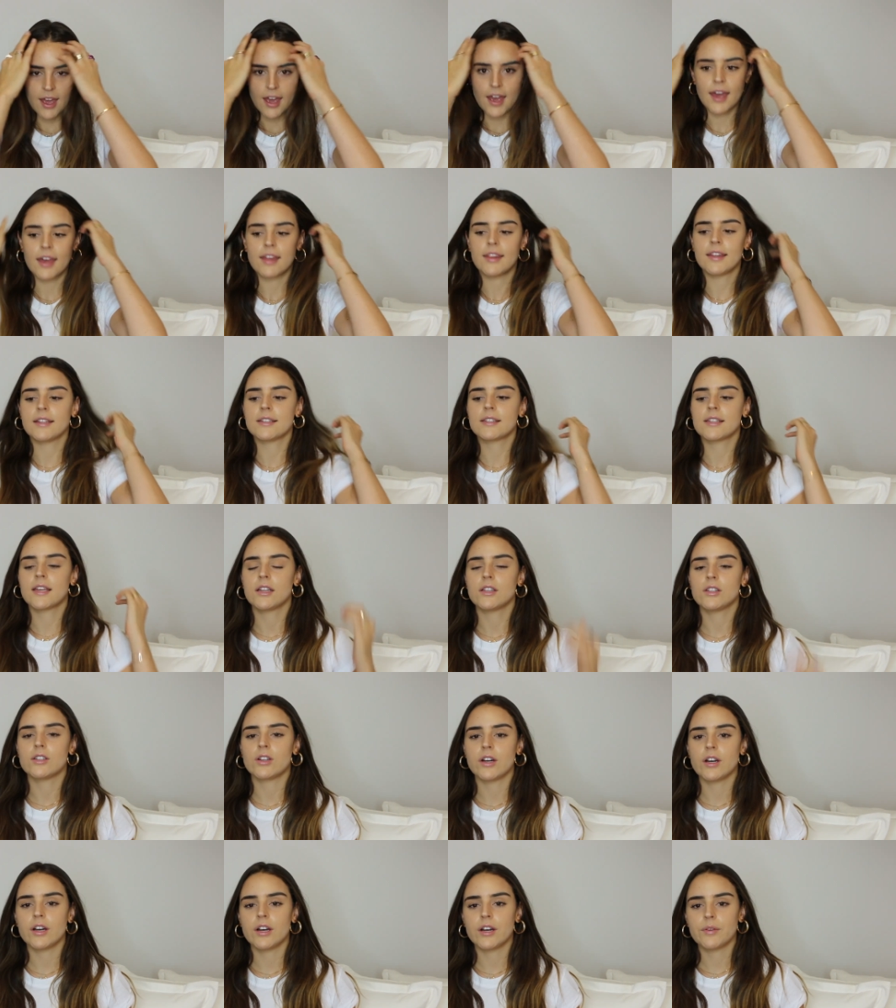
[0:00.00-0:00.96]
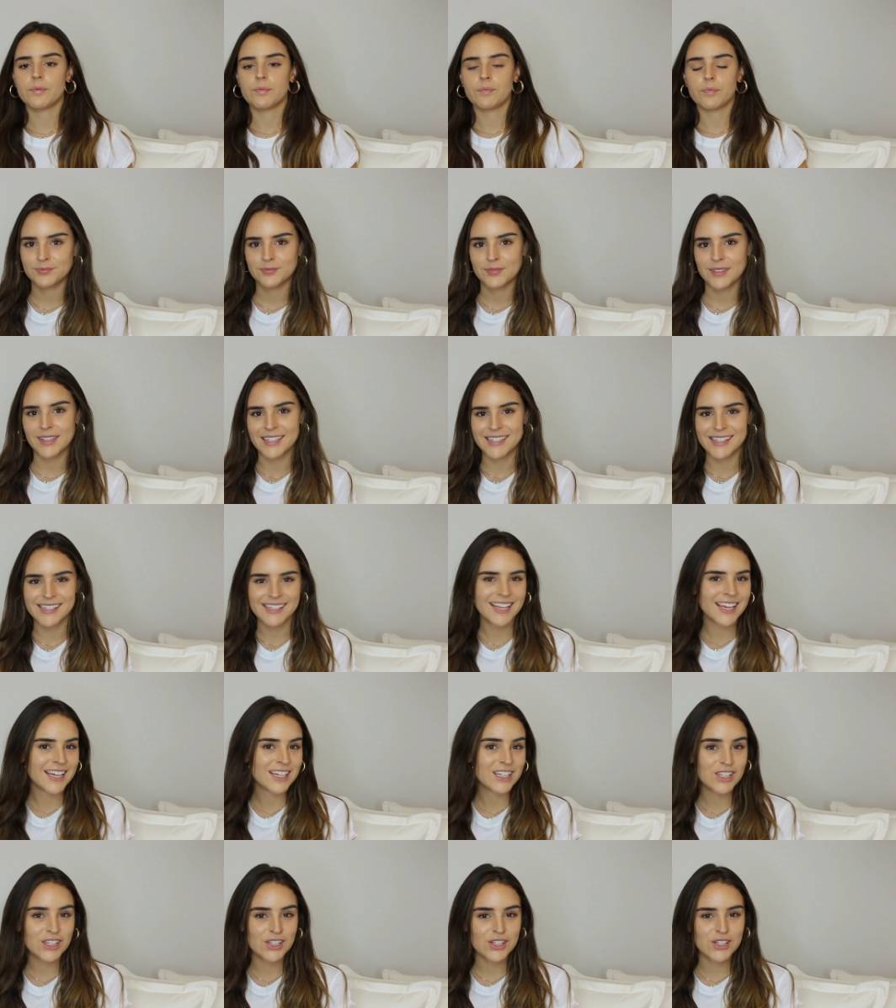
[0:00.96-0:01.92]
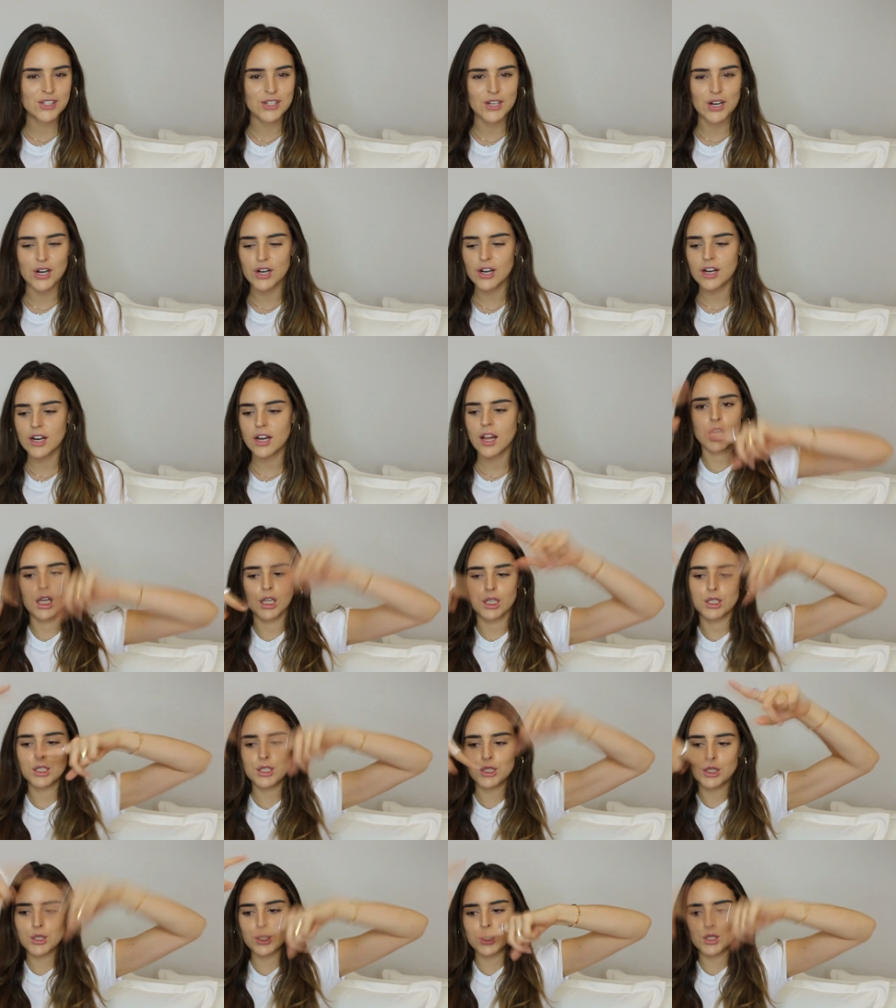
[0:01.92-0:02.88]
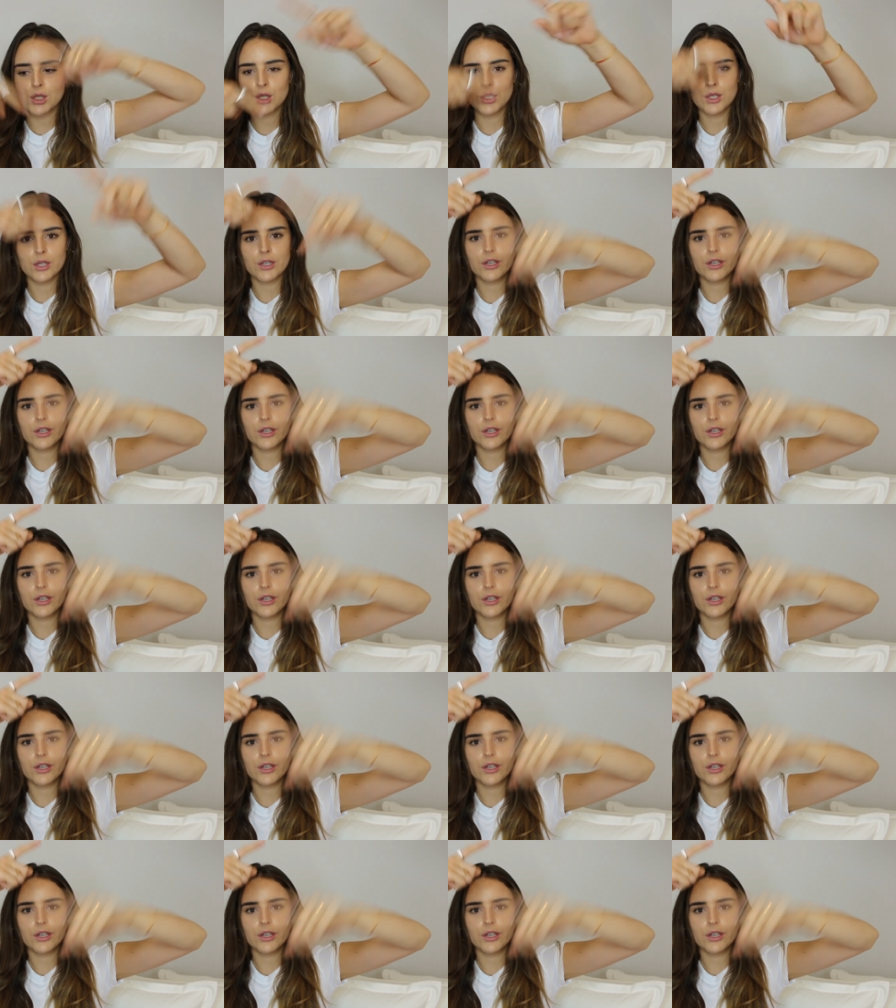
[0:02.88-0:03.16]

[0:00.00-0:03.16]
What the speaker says: And let's get started. Whoops.